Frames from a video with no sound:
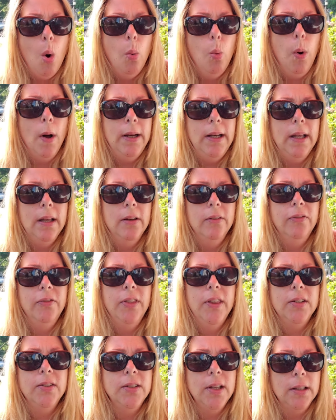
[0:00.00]
What if
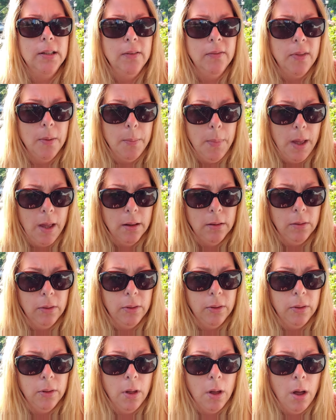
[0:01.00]
the scent of the month
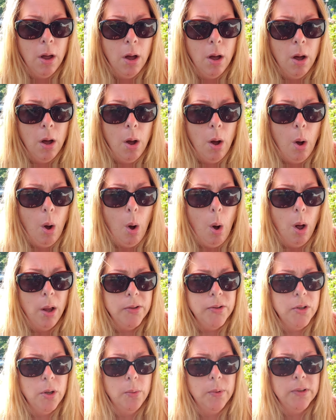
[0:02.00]

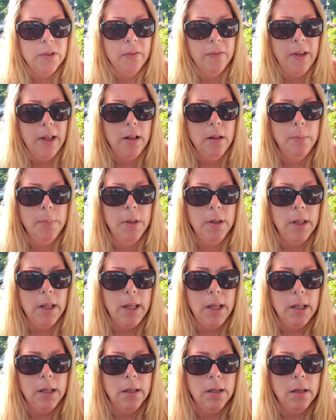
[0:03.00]
also was available
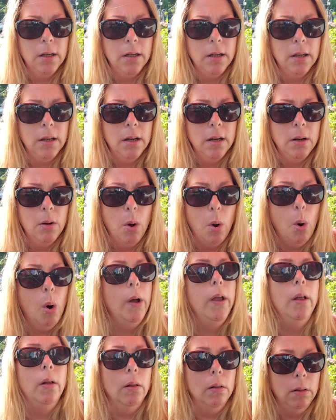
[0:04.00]
in
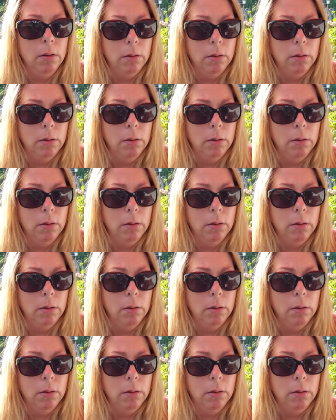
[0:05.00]
oil?